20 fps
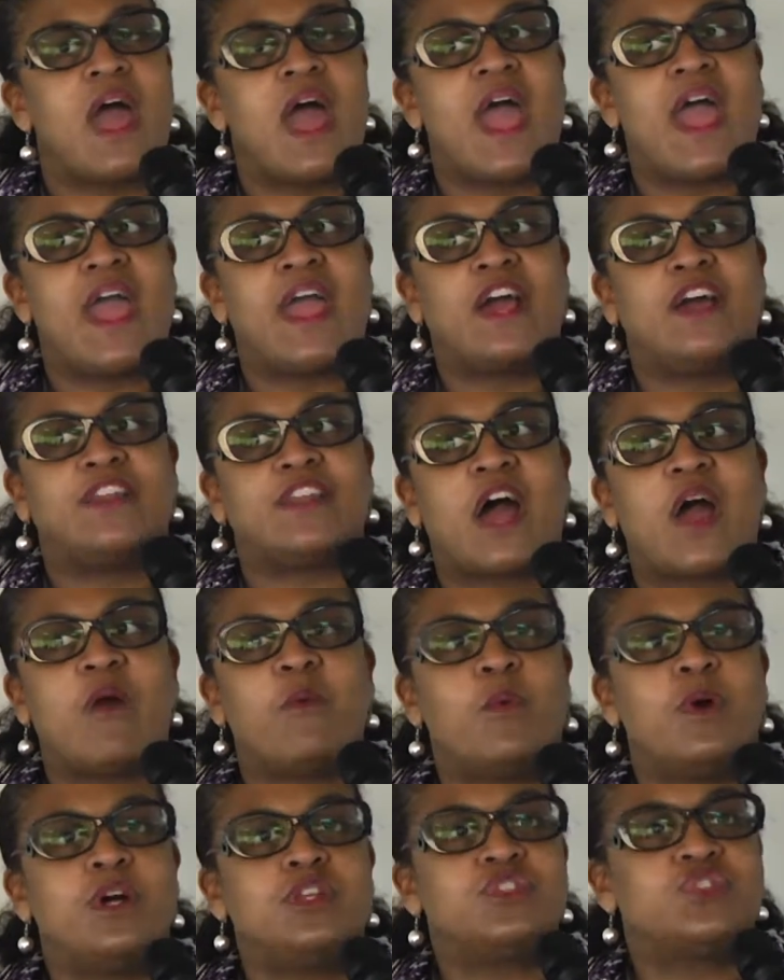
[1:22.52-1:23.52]
And I
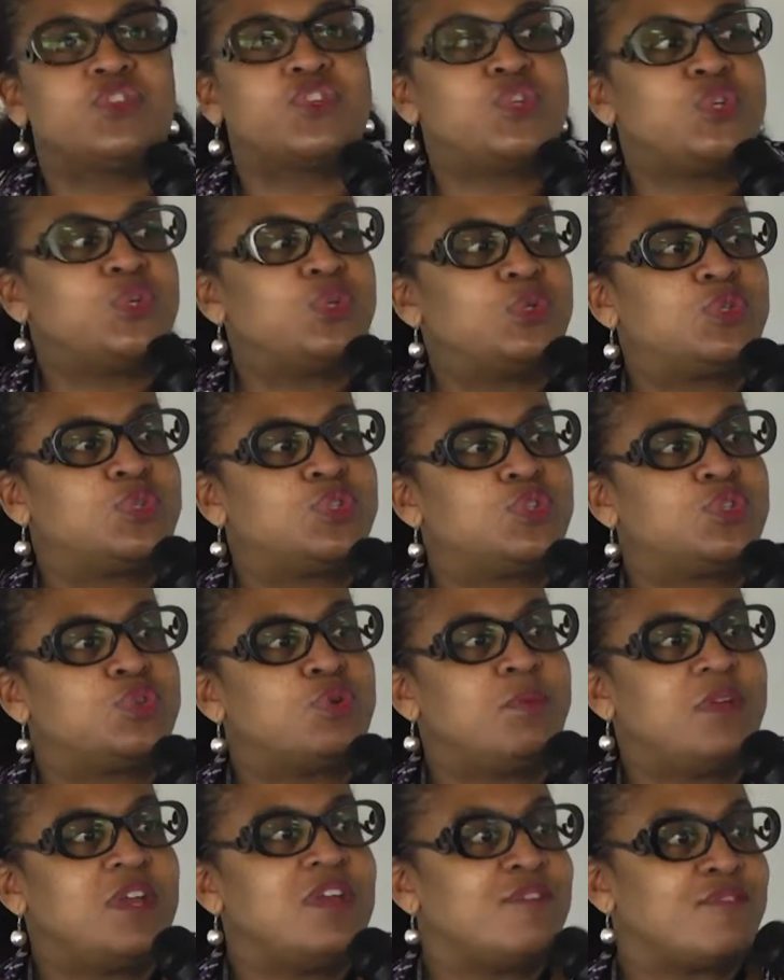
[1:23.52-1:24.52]
want you to do
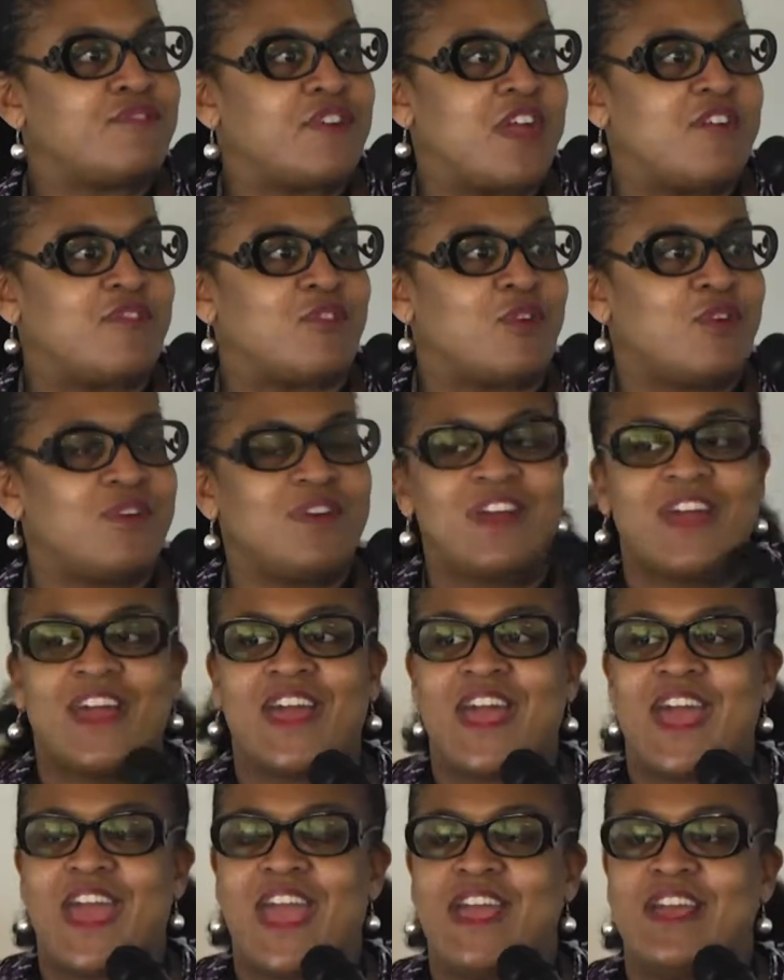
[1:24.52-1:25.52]
me a favor,
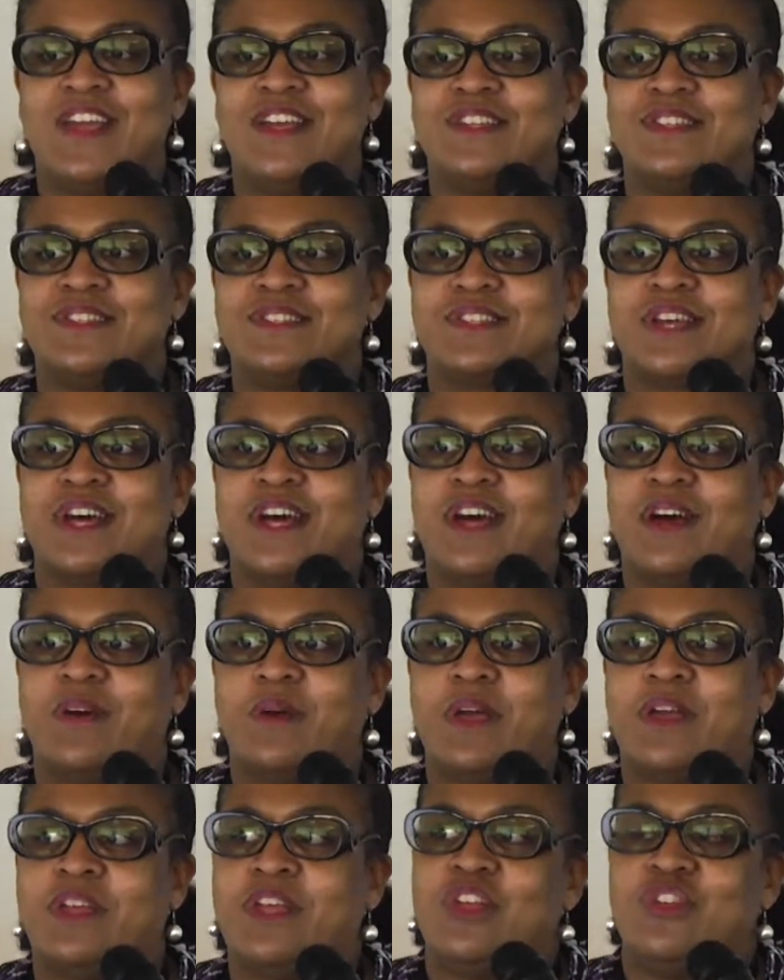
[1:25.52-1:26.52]
is
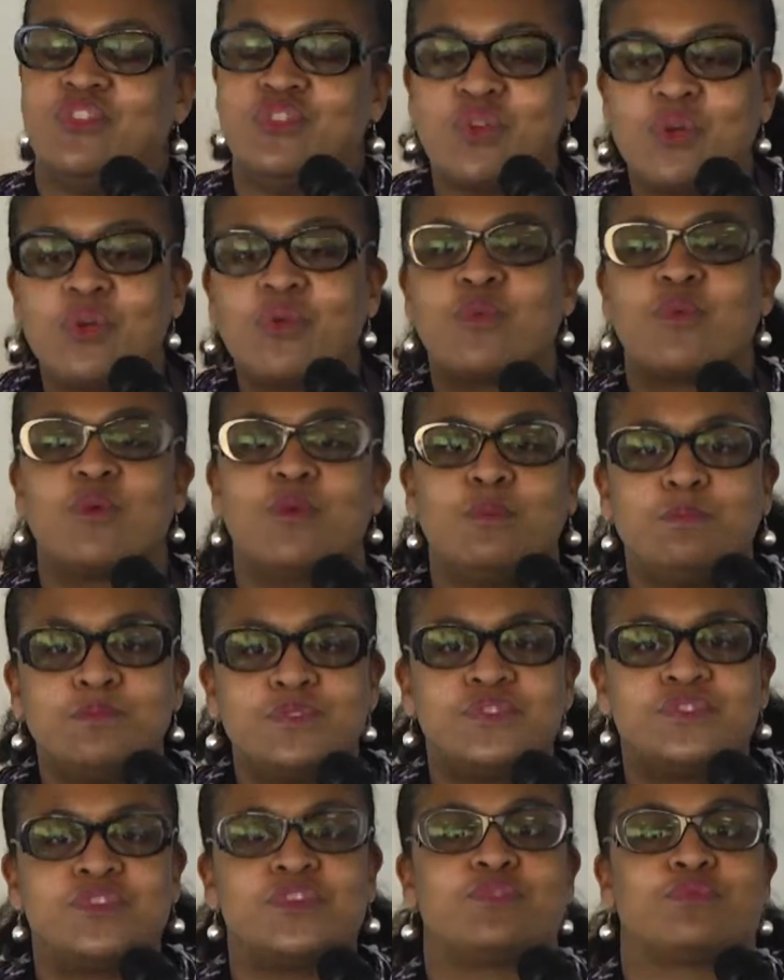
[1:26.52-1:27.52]
in your
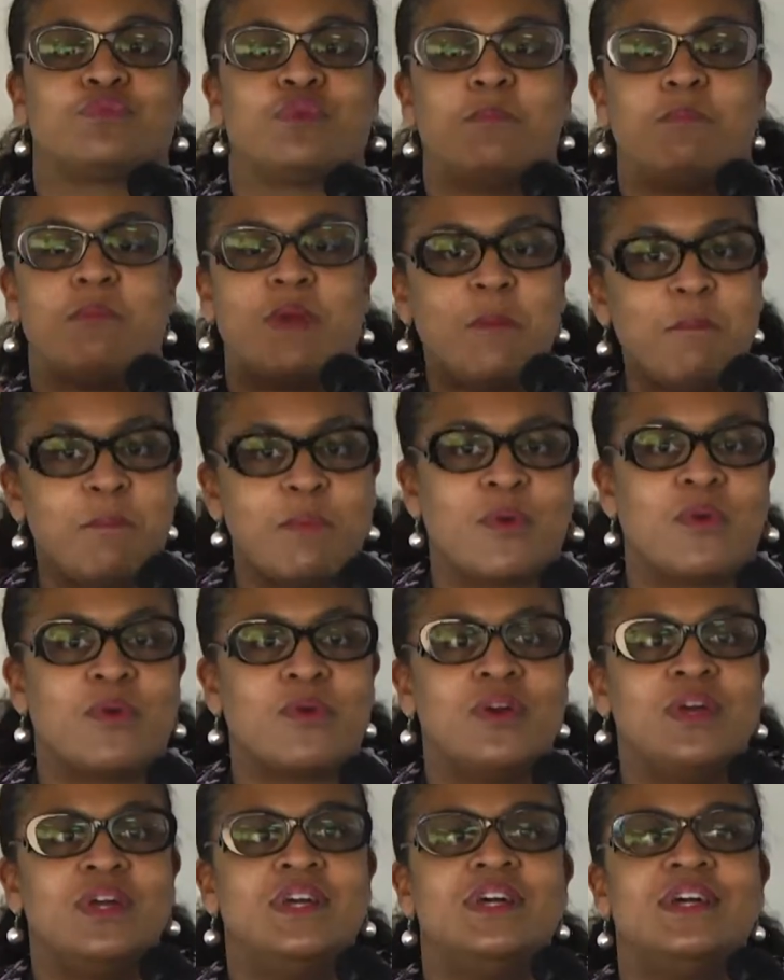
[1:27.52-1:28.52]
groups, just
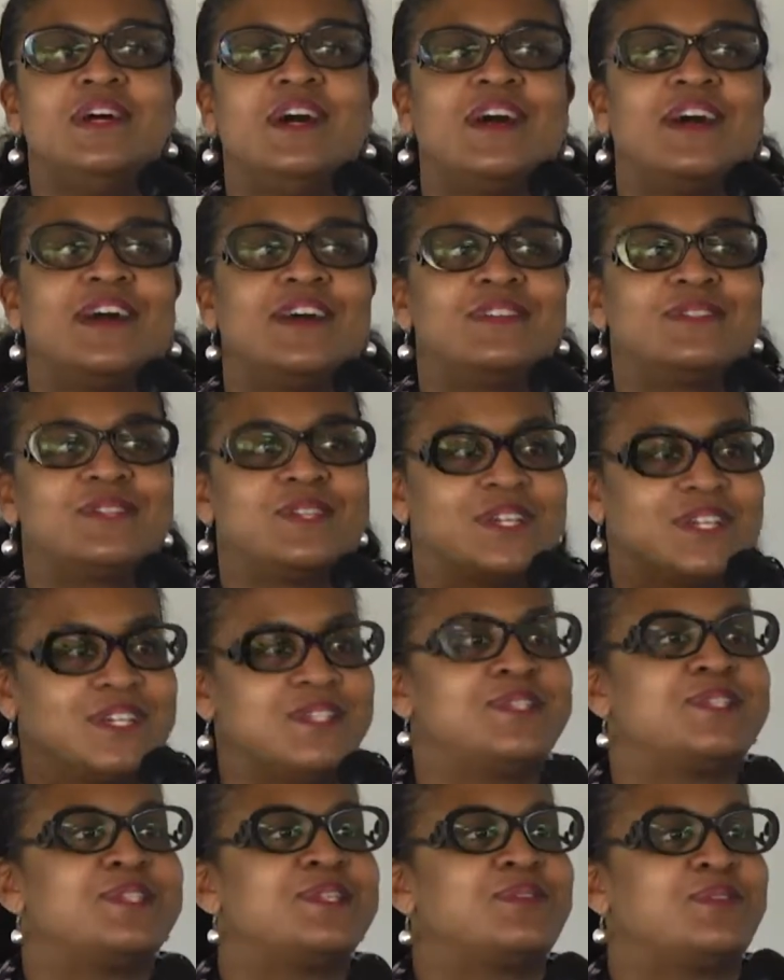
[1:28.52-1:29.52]
remember to
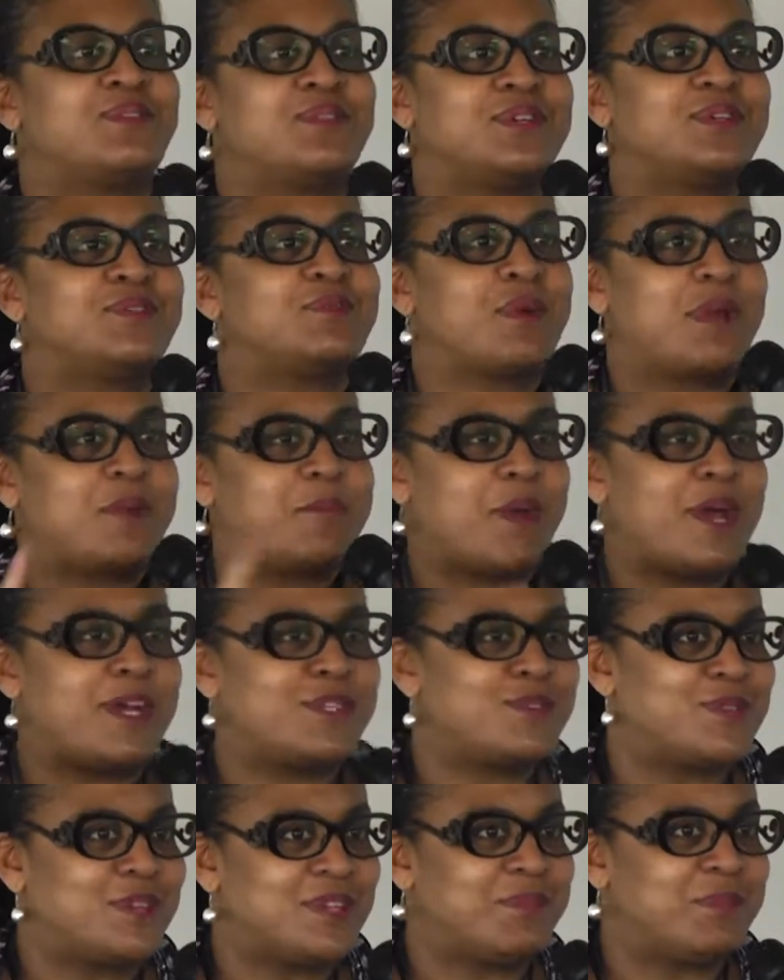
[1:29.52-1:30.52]
consider this, right,
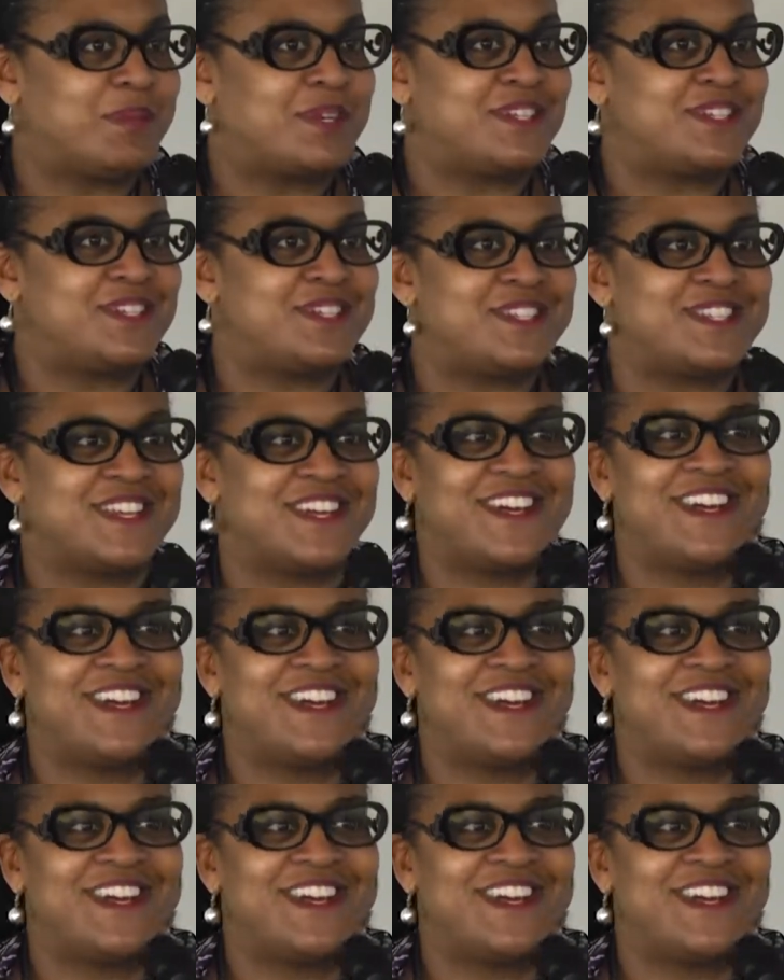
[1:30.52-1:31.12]
Patrick? Because